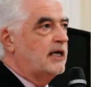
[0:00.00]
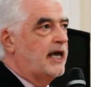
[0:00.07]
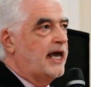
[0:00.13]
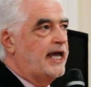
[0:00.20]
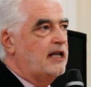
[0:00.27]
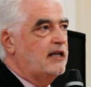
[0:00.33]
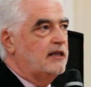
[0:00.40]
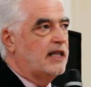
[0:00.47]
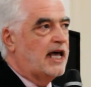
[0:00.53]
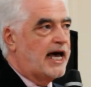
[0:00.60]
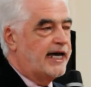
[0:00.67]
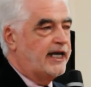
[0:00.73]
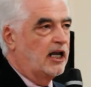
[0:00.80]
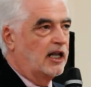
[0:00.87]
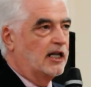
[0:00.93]
In the
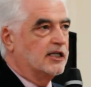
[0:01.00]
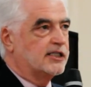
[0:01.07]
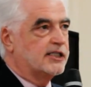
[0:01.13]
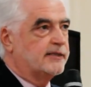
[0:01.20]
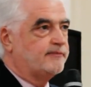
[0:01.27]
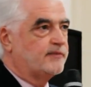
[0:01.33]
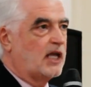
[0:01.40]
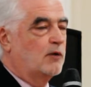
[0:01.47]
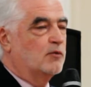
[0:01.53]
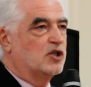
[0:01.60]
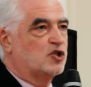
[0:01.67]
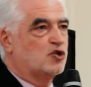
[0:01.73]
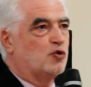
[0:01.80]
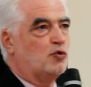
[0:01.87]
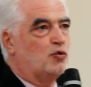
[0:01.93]
Highlands, I was
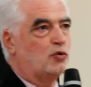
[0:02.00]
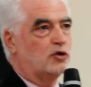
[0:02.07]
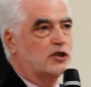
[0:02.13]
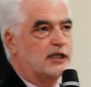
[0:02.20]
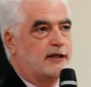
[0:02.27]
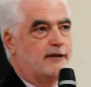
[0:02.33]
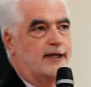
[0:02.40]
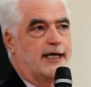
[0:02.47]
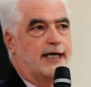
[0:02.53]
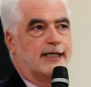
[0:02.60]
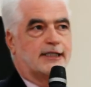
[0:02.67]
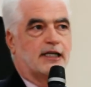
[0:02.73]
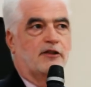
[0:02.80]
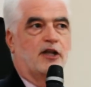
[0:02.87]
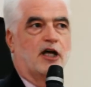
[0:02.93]
told
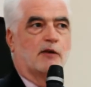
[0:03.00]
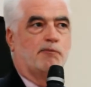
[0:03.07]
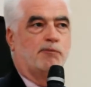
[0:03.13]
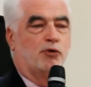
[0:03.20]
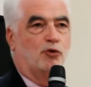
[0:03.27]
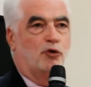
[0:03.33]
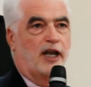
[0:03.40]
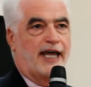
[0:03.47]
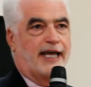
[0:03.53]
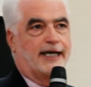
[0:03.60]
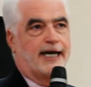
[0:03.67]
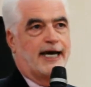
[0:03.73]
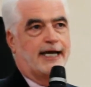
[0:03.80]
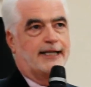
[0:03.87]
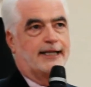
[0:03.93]
that they're
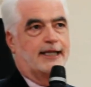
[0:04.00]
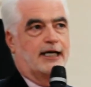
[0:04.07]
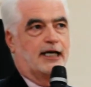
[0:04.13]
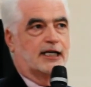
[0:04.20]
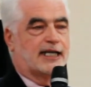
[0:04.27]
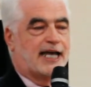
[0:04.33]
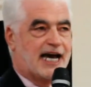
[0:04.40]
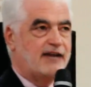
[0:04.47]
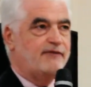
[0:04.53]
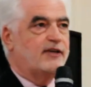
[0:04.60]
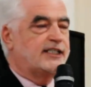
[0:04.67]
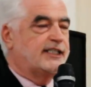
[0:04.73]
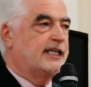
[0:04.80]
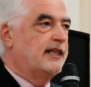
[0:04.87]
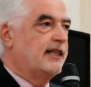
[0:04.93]
polling and they're
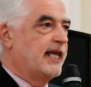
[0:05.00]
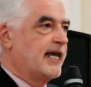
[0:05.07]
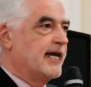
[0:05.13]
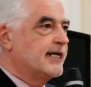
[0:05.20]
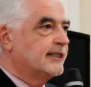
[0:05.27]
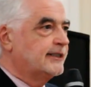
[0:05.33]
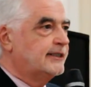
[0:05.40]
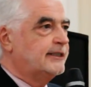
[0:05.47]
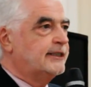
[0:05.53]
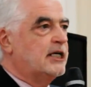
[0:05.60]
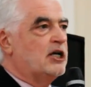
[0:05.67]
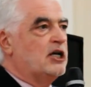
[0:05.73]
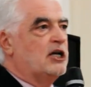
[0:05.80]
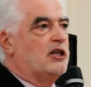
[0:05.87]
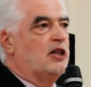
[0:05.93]
canvassing there.
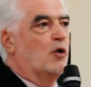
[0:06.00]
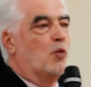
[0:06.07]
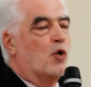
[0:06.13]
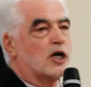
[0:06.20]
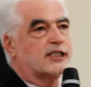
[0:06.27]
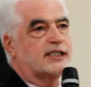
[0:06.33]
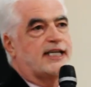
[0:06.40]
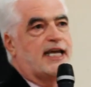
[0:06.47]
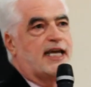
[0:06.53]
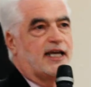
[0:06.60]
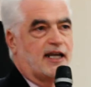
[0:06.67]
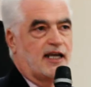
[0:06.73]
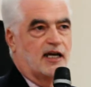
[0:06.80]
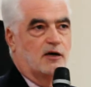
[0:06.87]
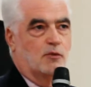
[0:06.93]
The worst
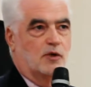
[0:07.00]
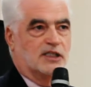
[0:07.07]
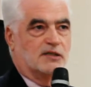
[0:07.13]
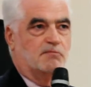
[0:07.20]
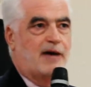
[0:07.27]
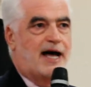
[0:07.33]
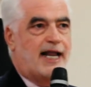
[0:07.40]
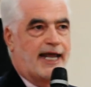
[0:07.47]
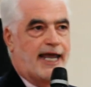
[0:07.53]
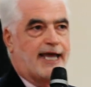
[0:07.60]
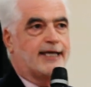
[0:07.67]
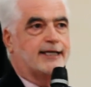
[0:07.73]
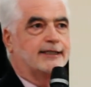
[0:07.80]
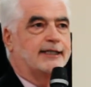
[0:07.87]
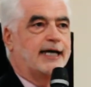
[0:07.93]
area was
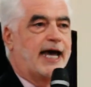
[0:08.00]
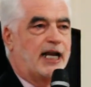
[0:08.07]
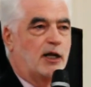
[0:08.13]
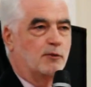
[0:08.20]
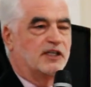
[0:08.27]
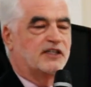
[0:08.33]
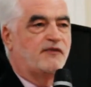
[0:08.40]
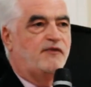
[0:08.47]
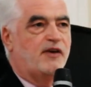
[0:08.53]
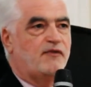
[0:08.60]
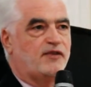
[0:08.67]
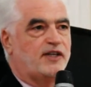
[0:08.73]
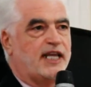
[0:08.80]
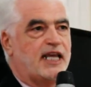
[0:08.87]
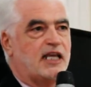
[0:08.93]
Malig, and it was
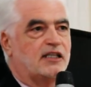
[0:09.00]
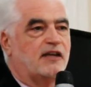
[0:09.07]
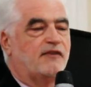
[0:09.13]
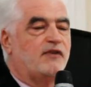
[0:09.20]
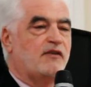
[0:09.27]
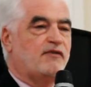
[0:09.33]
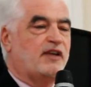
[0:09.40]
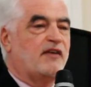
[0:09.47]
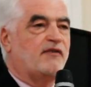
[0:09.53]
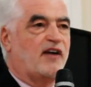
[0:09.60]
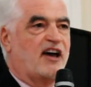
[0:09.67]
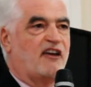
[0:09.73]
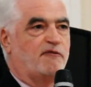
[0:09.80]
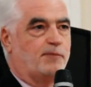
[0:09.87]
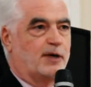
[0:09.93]
50 to
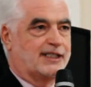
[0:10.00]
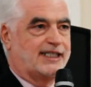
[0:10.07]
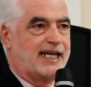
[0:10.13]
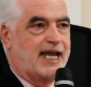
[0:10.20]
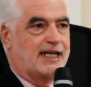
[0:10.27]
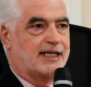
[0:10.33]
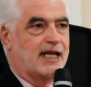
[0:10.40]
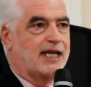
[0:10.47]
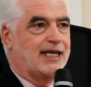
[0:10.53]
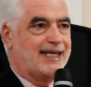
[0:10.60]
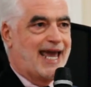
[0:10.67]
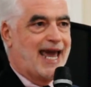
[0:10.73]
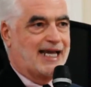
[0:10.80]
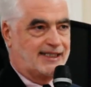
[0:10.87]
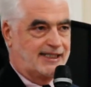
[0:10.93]
55%
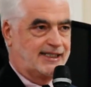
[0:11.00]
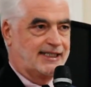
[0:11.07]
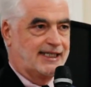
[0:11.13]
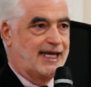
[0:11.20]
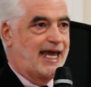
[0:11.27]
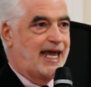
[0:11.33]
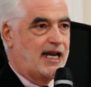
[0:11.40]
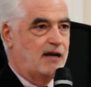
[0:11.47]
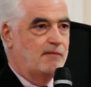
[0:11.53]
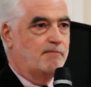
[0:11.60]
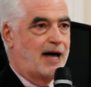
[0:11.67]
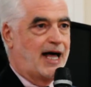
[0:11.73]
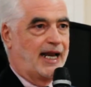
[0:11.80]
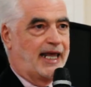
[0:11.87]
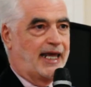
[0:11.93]
yes in
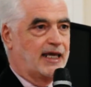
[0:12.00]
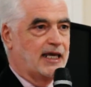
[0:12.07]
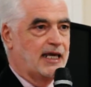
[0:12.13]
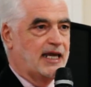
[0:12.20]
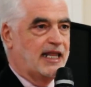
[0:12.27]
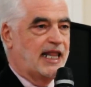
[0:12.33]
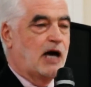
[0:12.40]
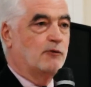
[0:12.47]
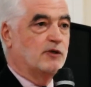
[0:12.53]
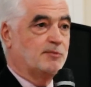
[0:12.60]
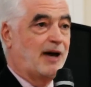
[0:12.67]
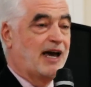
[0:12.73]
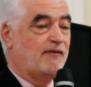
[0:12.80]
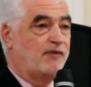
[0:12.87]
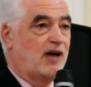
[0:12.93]
Malig. That was
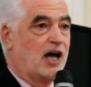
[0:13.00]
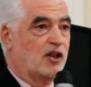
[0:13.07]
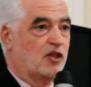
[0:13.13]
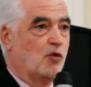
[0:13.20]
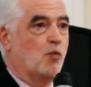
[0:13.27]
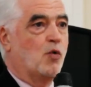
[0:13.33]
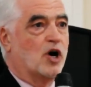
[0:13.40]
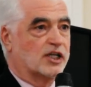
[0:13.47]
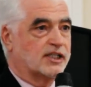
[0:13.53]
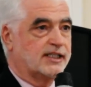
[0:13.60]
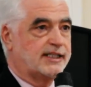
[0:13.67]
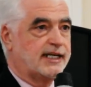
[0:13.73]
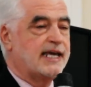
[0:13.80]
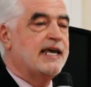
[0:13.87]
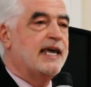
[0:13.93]
by far the
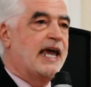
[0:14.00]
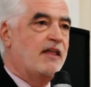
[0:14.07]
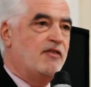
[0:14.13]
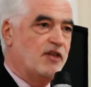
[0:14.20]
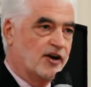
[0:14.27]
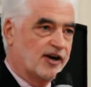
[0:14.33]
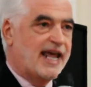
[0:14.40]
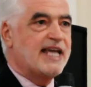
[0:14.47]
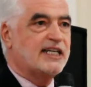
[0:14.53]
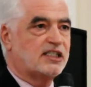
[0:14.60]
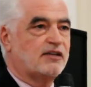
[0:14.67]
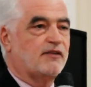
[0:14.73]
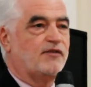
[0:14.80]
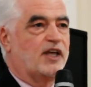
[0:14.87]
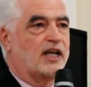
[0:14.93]
worst. In the rest
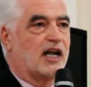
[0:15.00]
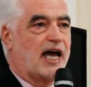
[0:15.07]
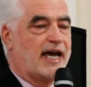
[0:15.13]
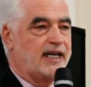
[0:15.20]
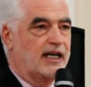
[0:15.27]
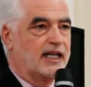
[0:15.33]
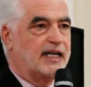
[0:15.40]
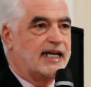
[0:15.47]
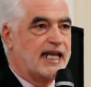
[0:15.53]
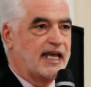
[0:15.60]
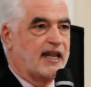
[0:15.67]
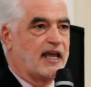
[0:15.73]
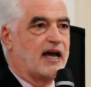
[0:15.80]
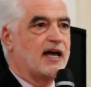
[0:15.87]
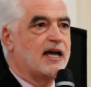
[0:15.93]
of the Highland
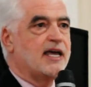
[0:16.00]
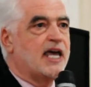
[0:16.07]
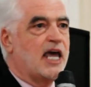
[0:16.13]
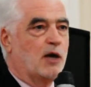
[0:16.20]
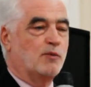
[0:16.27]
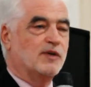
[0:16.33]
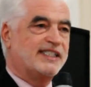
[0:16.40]
area, it was